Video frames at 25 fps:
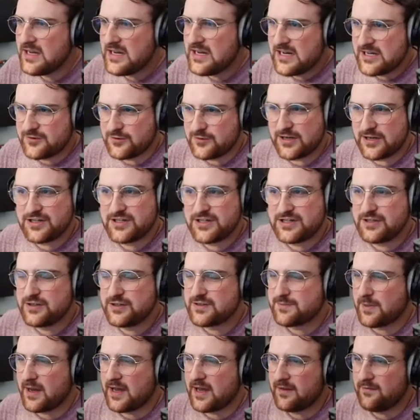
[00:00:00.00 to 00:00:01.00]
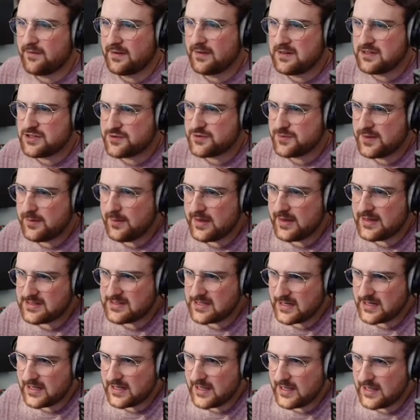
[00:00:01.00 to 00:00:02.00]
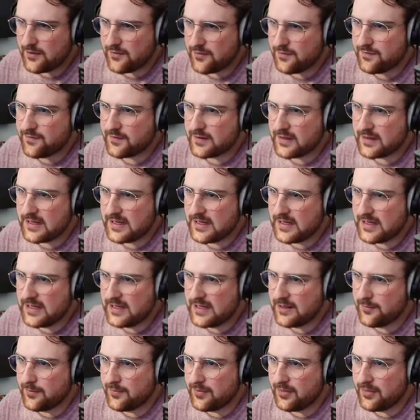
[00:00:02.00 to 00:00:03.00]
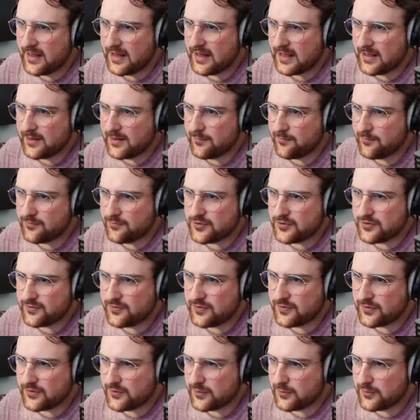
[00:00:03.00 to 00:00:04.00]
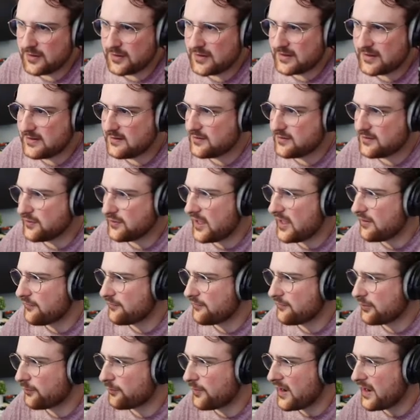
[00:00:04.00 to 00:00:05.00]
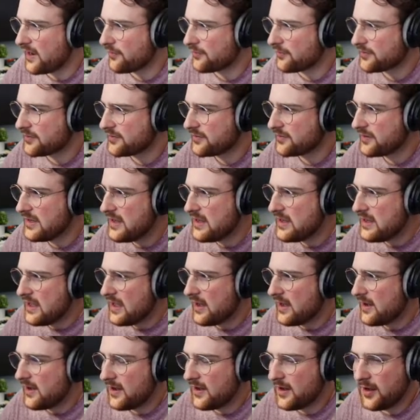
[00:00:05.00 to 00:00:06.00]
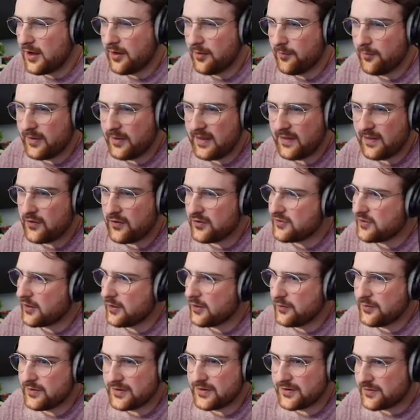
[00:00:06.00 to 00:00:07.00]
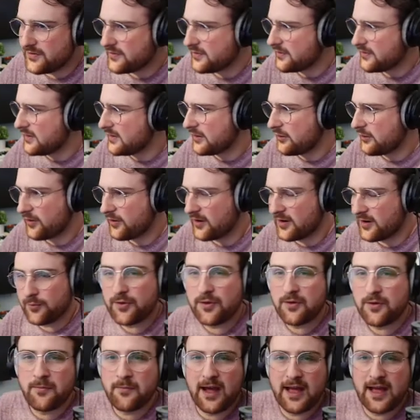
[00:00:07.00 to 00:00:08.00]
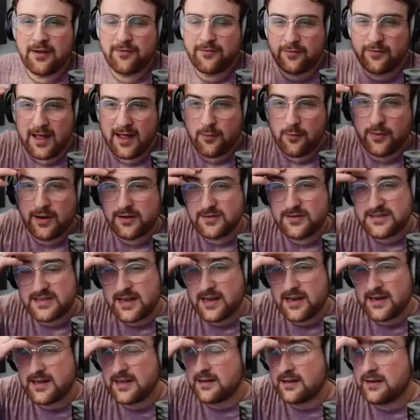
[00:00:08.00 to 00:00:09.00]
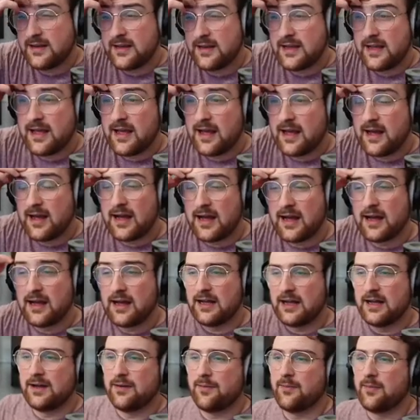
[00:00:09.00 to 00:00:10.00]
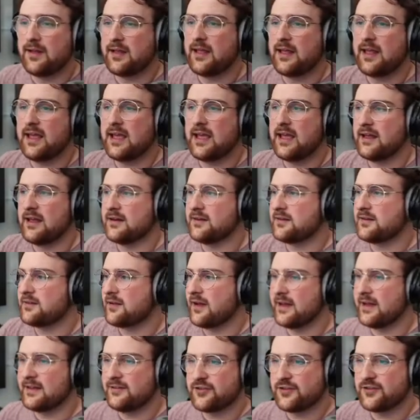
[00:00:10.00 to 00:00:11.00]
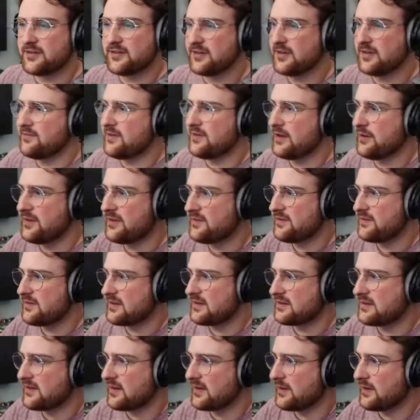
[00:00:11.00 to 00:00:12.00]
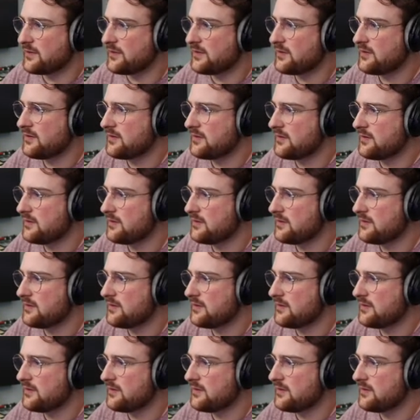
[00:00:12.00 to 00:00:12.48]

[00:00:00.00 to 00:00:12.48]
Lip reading: So I just use my vintage P bass that I have, that I just feel so lucky to have around, and the tone is incredible. I have flat wounds on it, and I just love how this thing sounds.